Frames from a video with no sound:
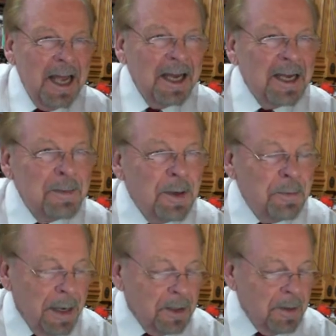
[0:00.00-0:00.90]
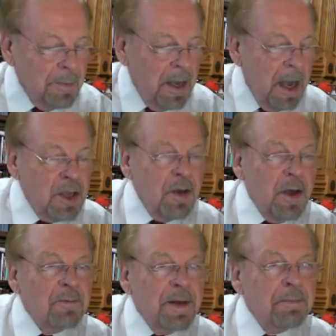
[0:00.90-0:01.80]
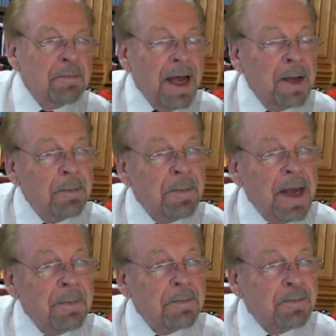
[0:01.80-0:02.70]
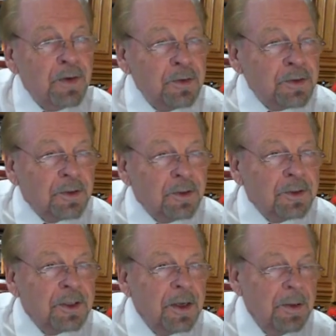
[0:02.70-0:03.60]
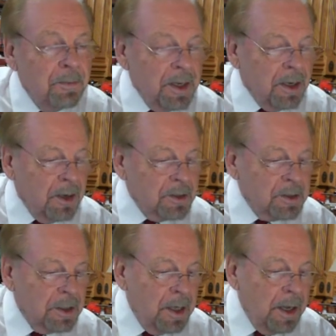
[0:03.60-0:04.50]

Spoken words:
Come on, Malcolm. You have been bamboozled because